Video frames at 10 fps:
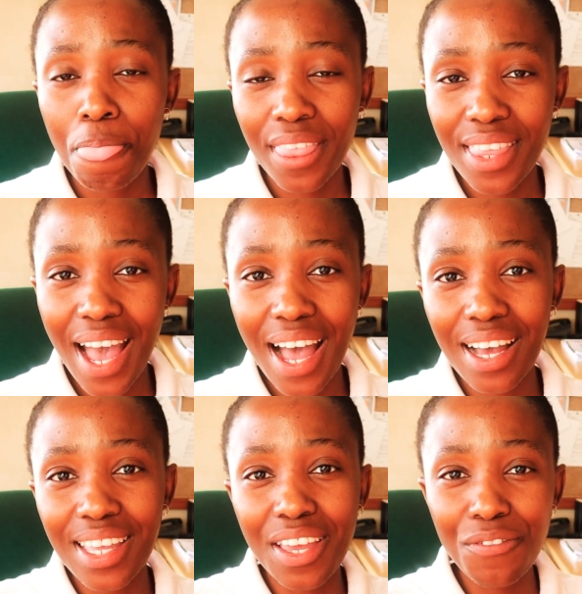
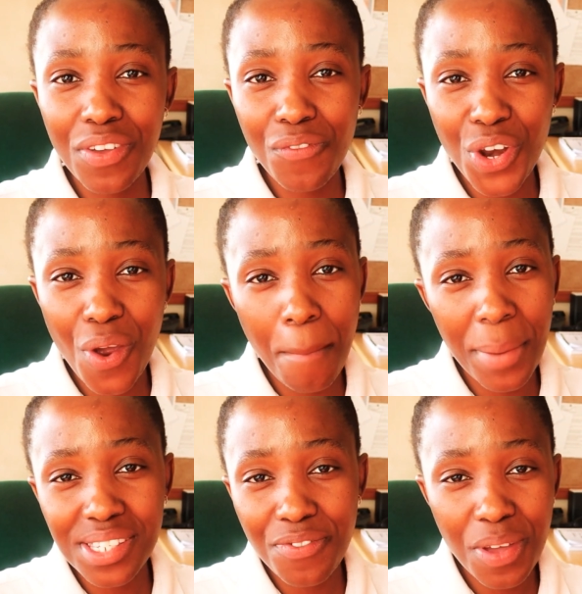Yeah, give the video a
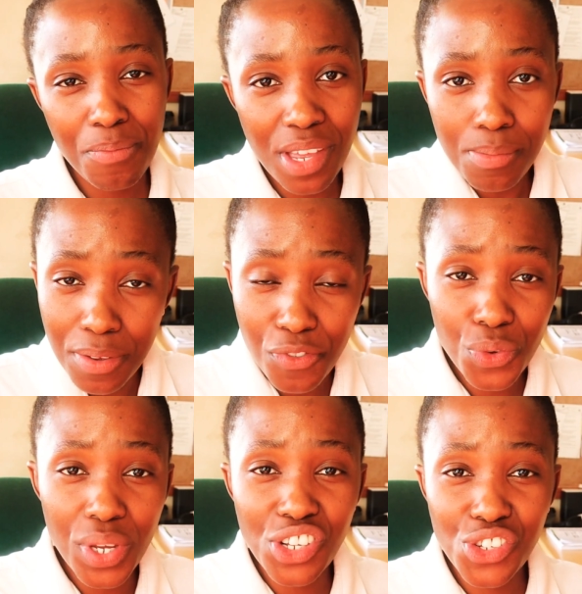massive thumbs up if
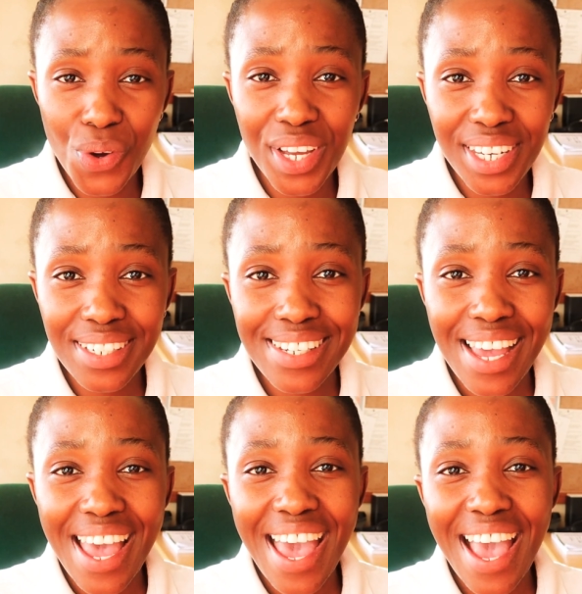you enjoyed it,
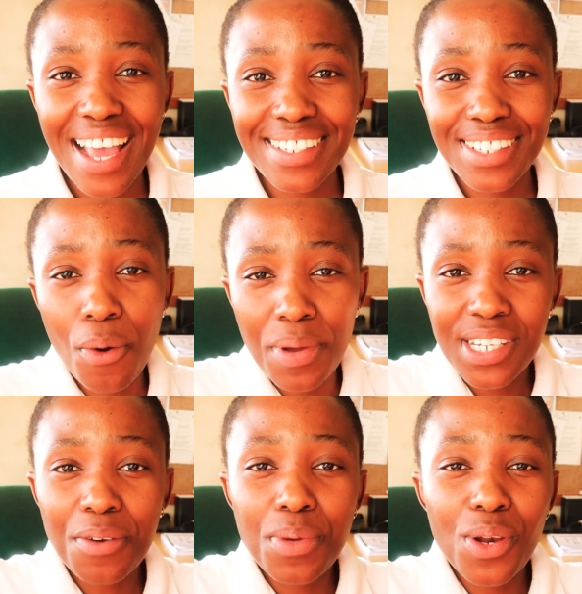and comment
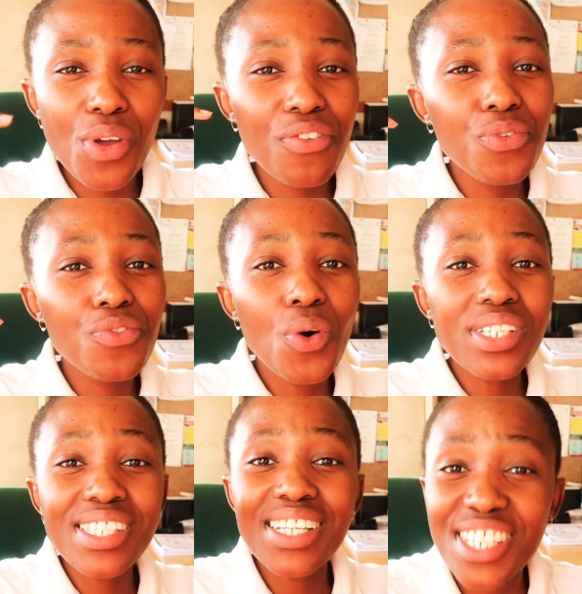down below if you've
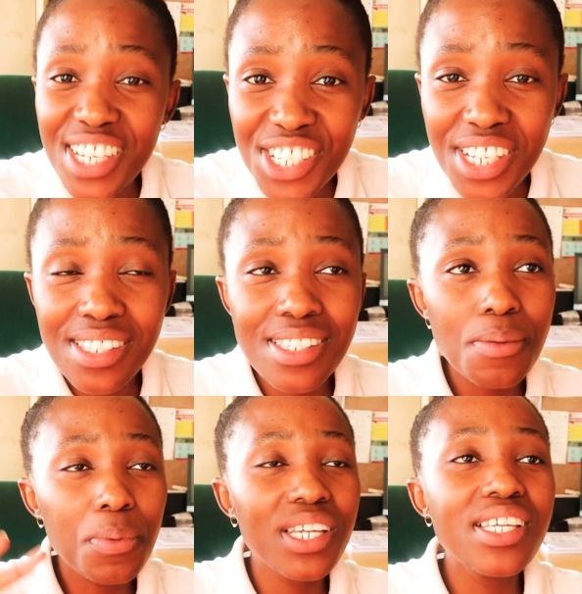got suggestions.
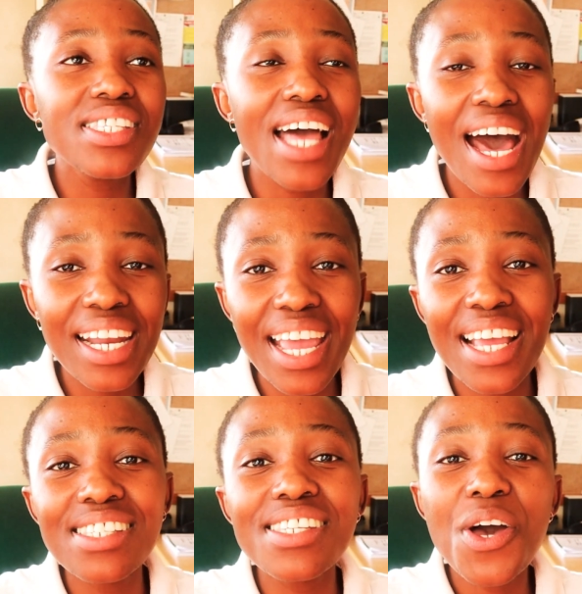Please,
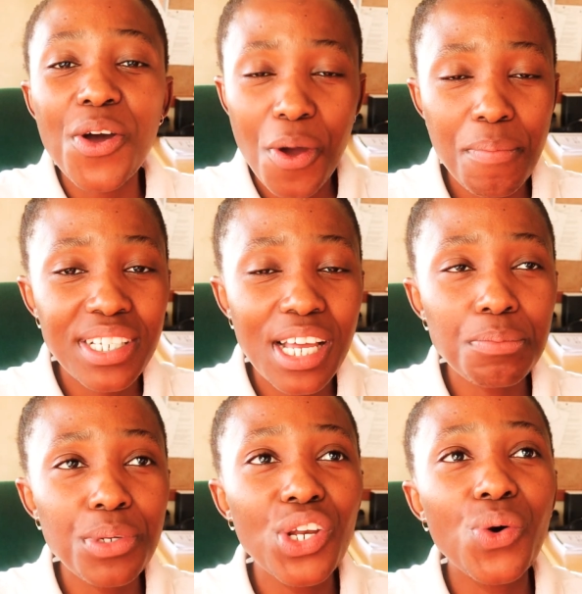RNs, comment
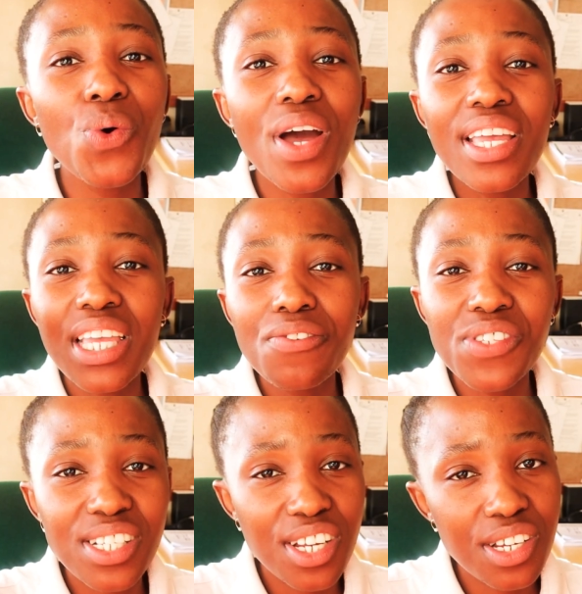down below, give
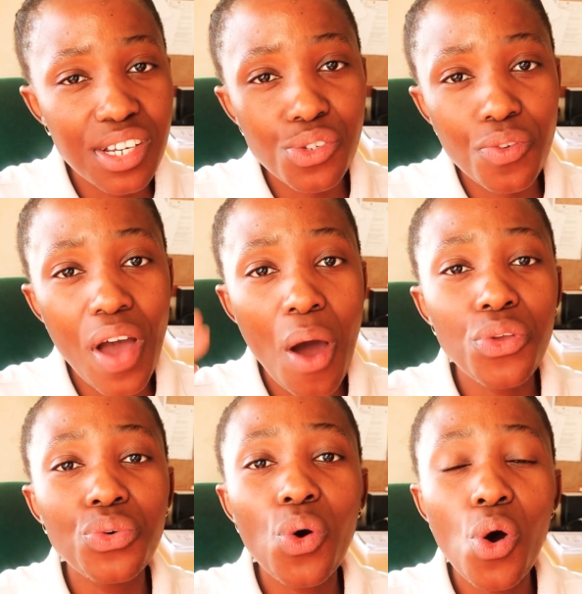suggestions of how
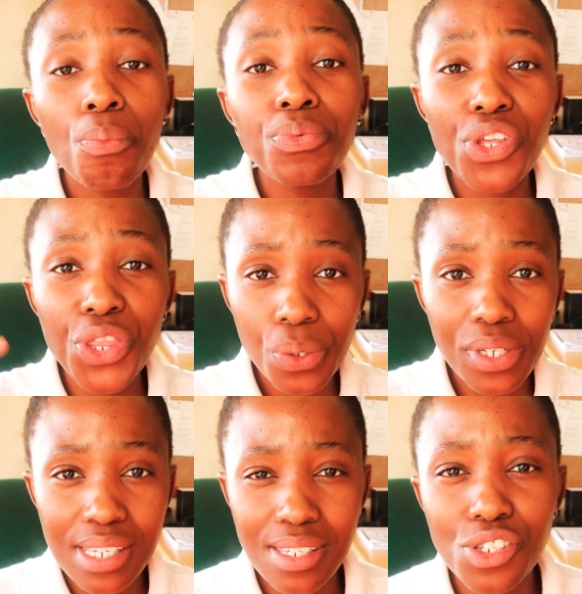you coped through
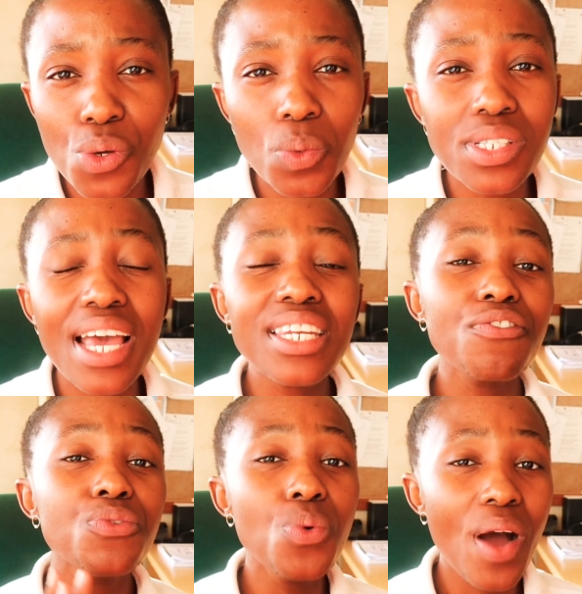nursing schools. And
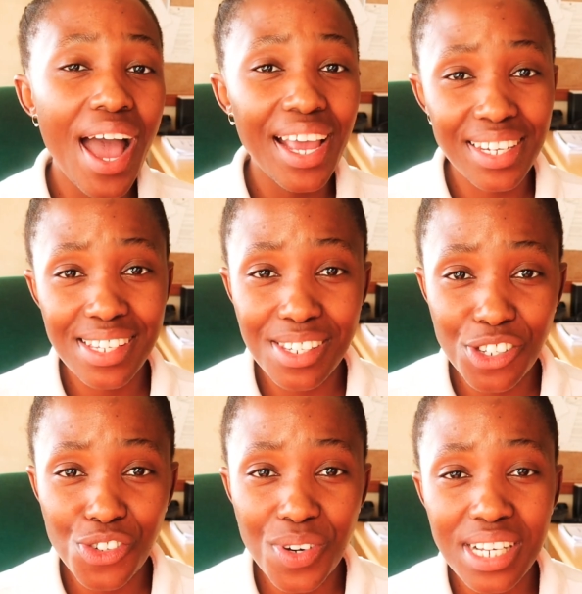if you are a nursing
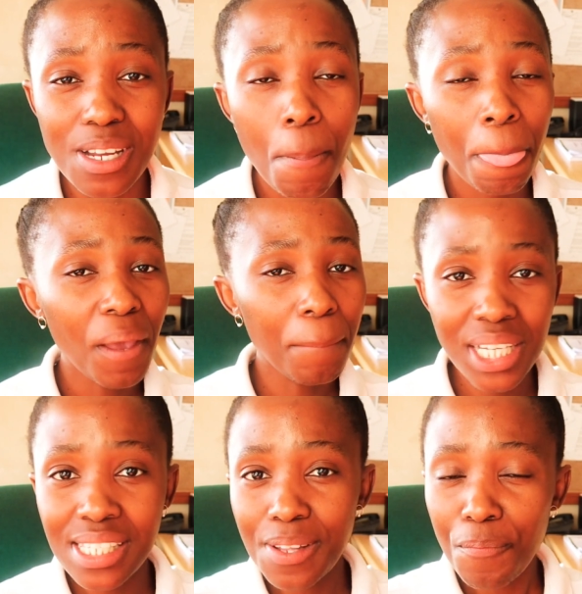student,
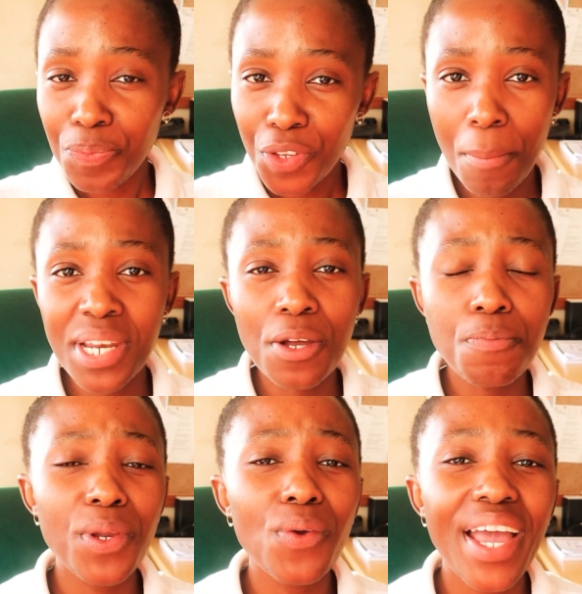please comment
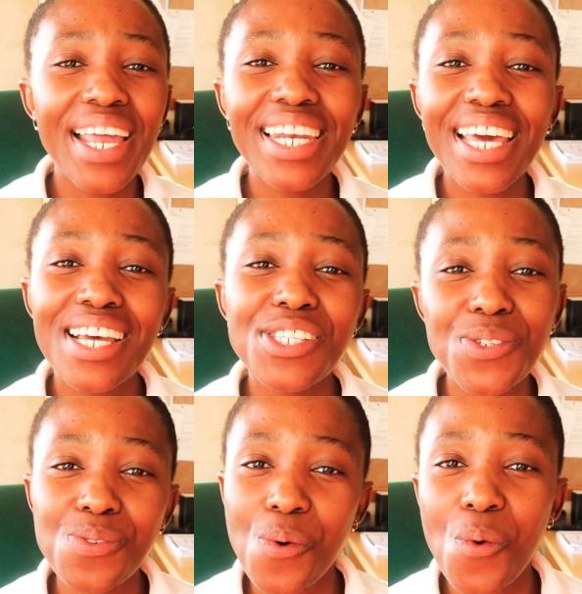down below and let us
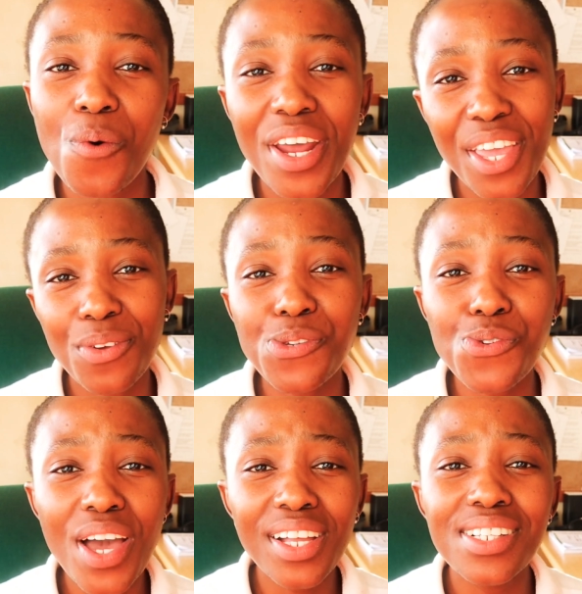know what are your
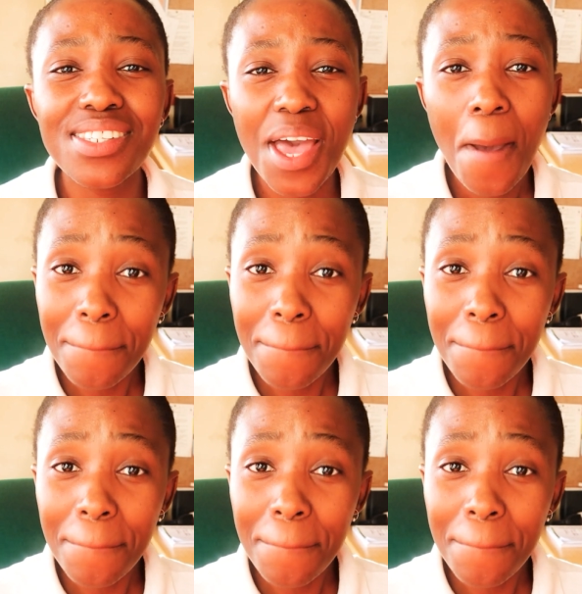struggles.